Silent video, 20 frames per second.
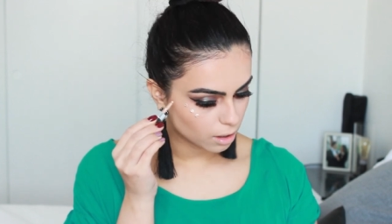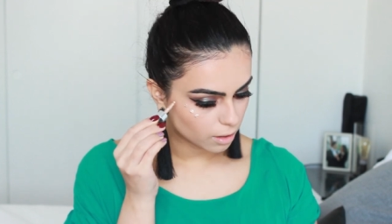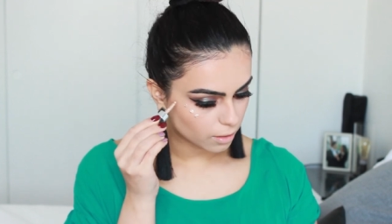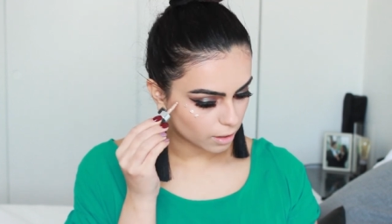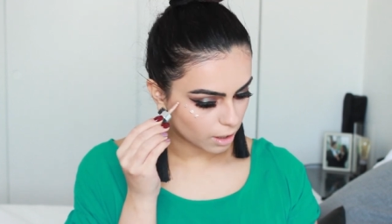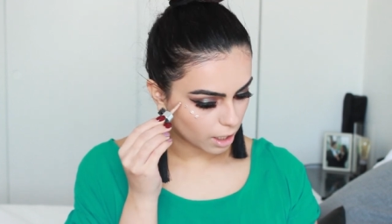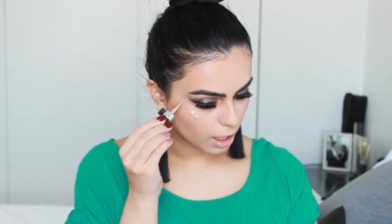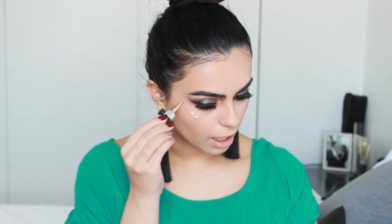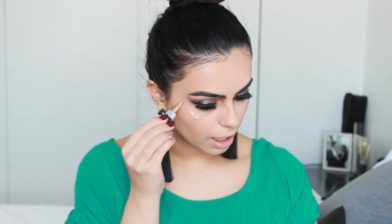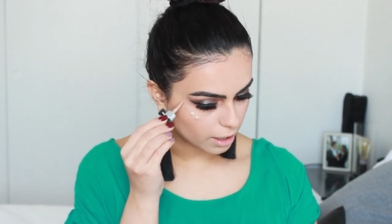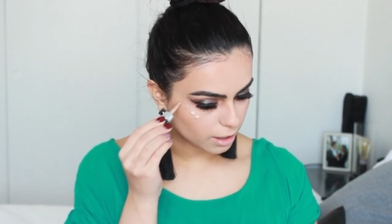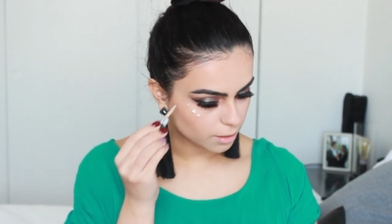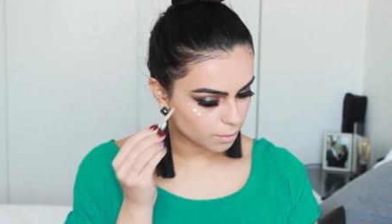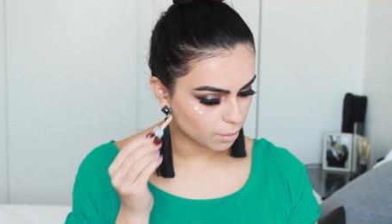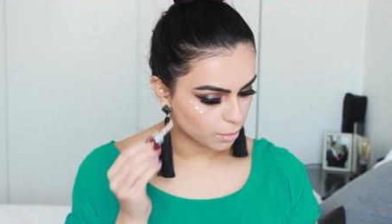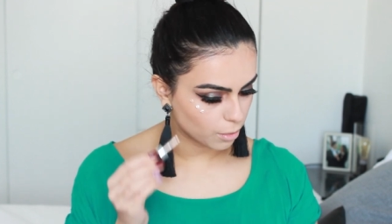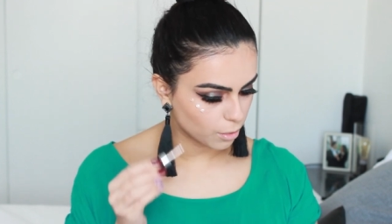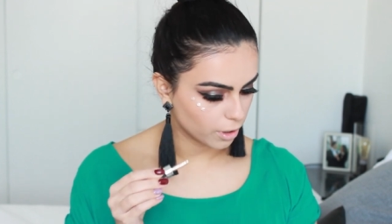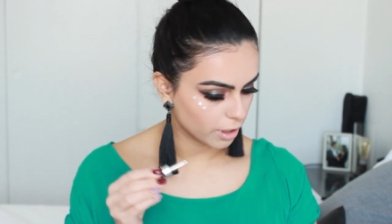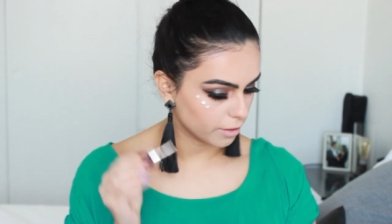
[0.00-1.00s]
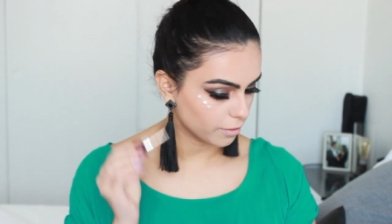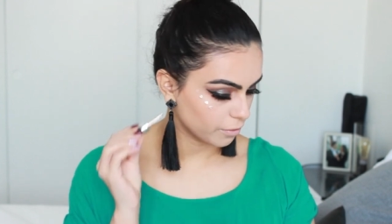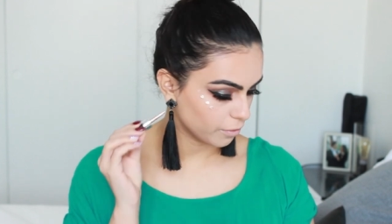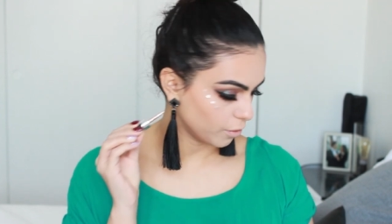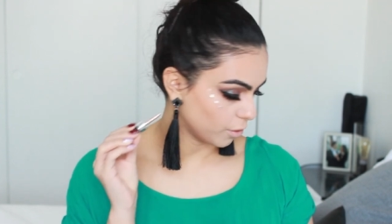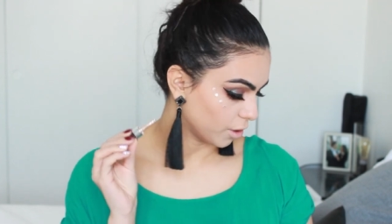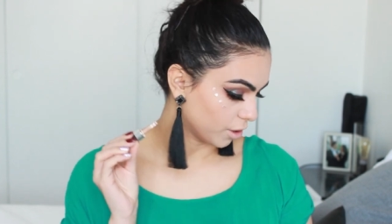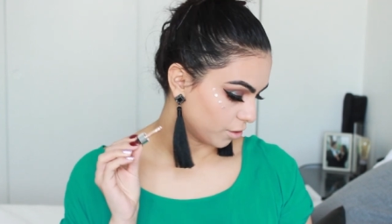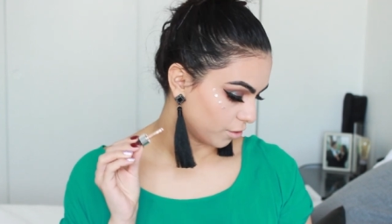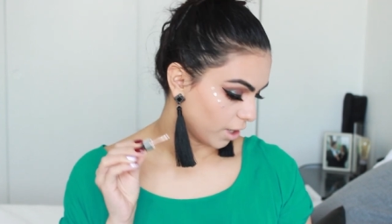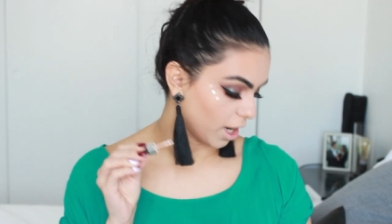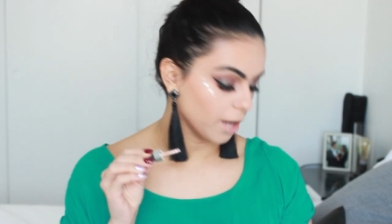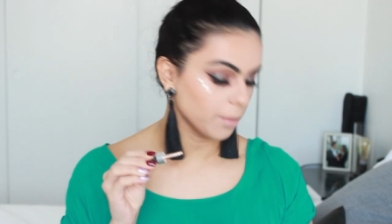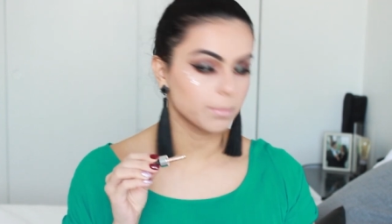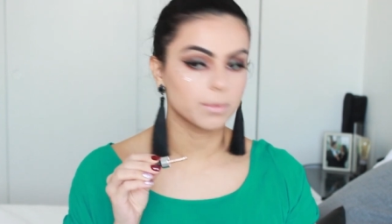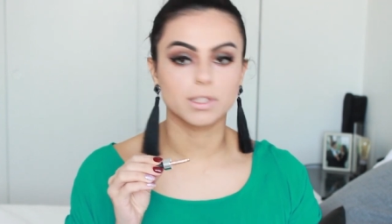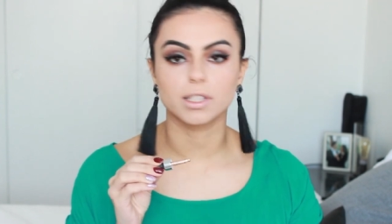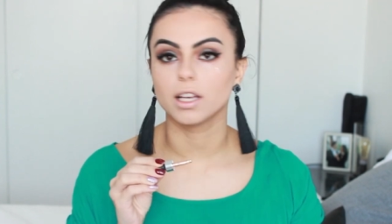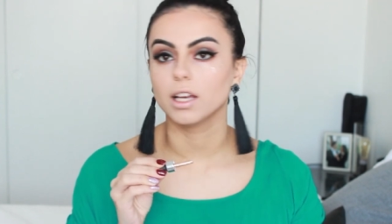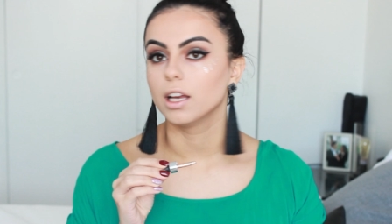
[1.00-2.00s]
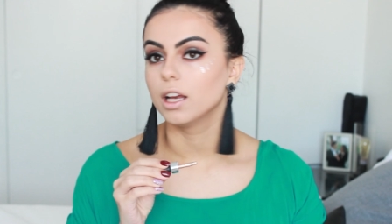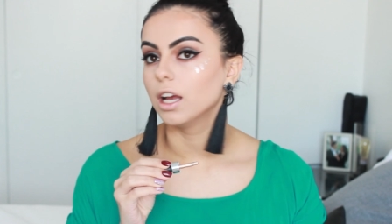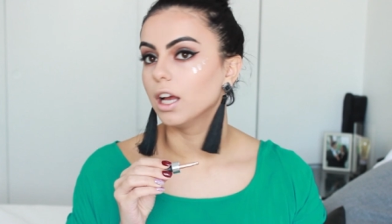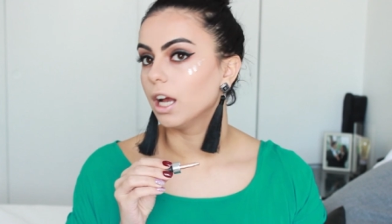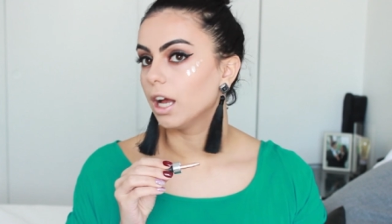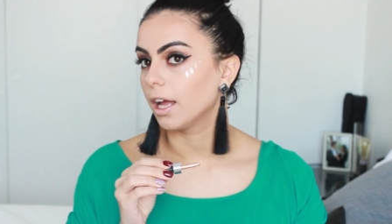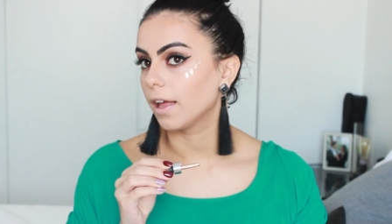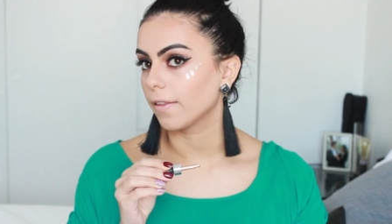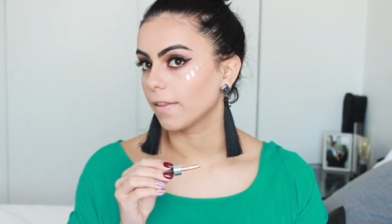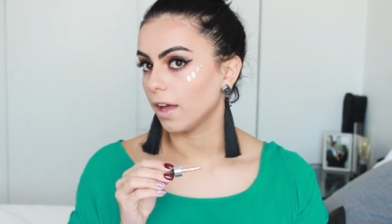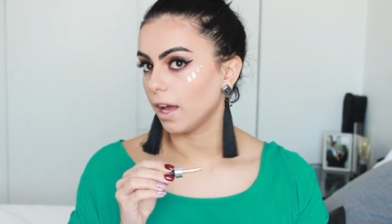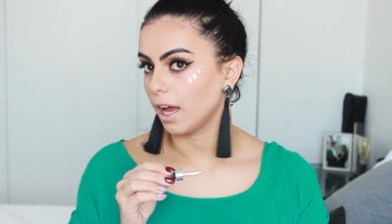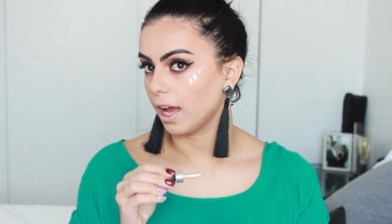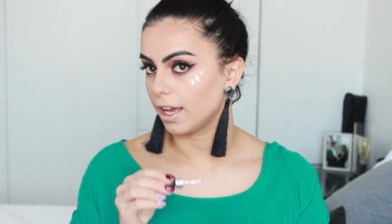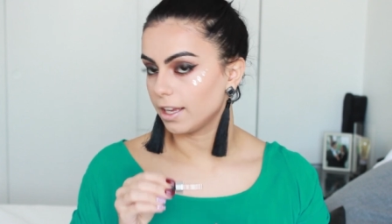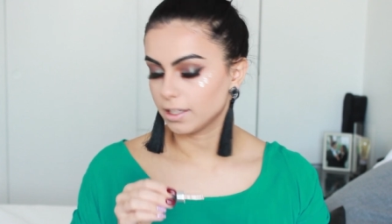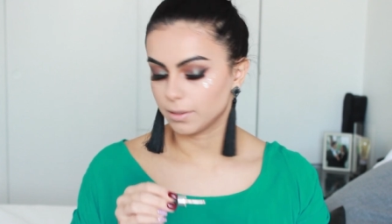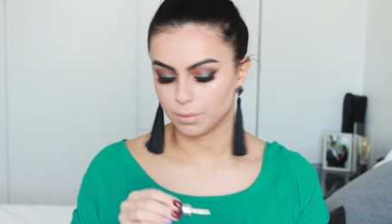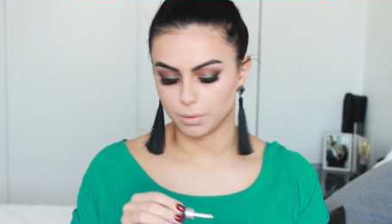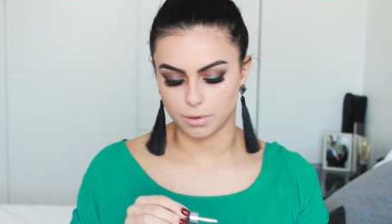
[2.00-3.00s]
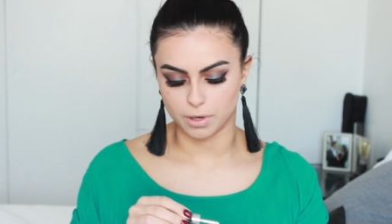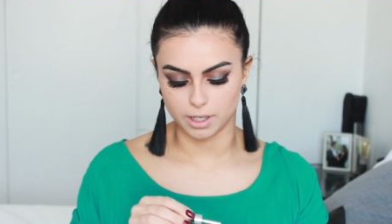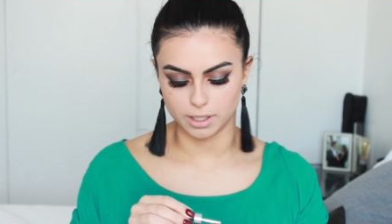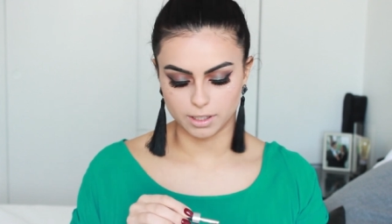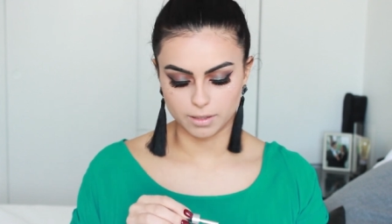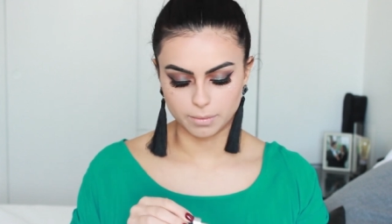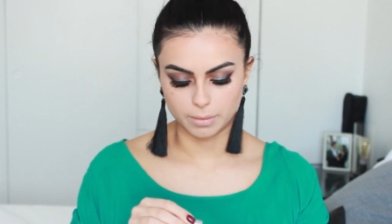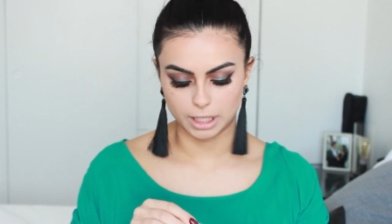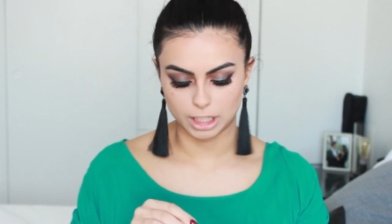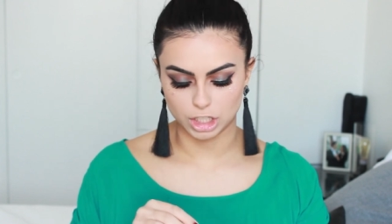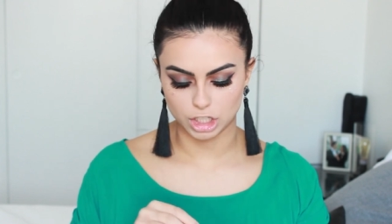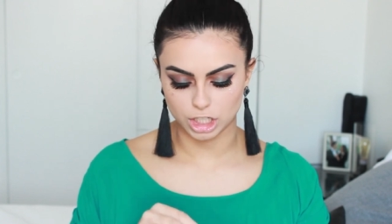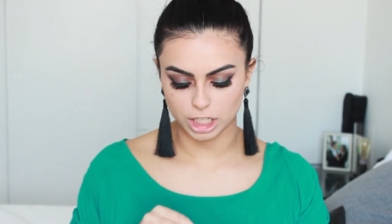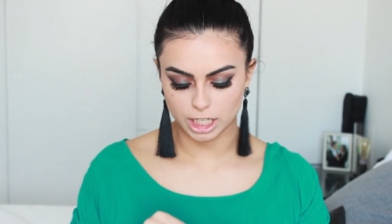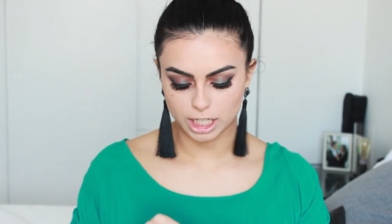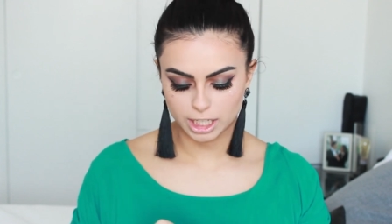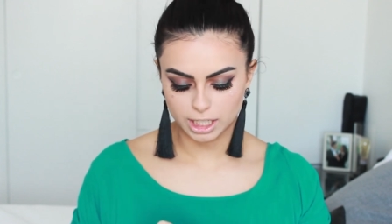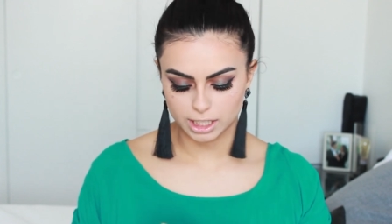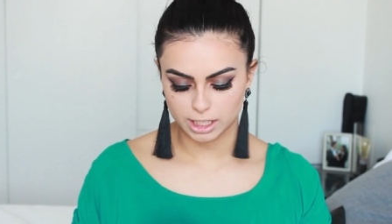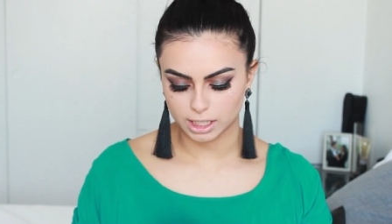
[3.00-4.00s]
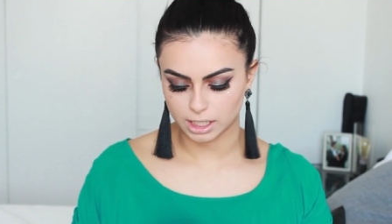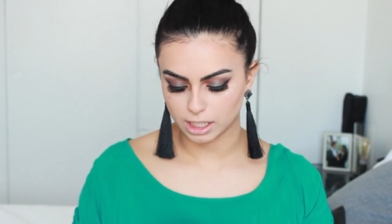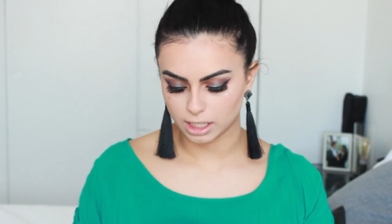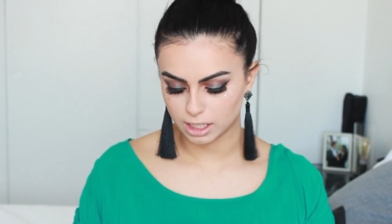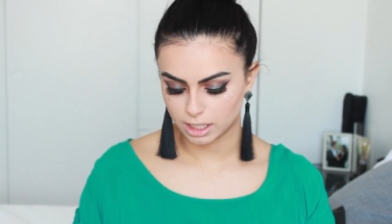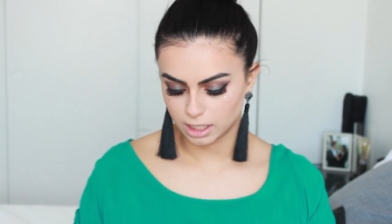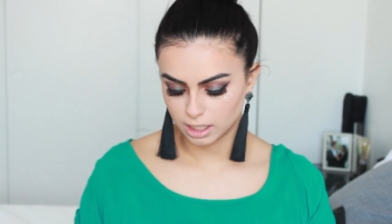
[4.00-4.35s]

and the highest point, 4 drops and the highest points of my cheeks.